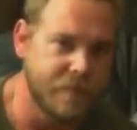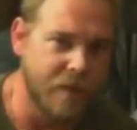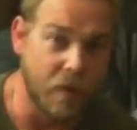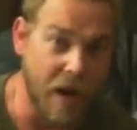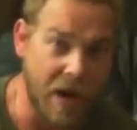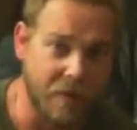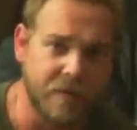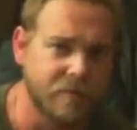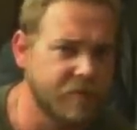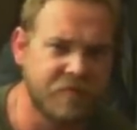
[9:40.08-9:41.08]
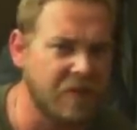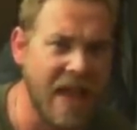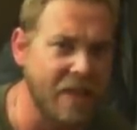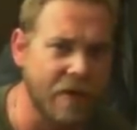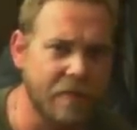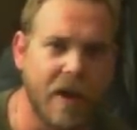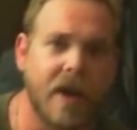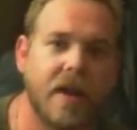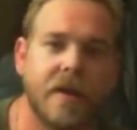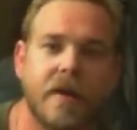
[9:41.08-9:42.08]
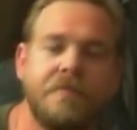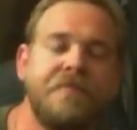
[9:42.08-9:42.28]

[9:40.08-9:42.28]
around, slather it right on there.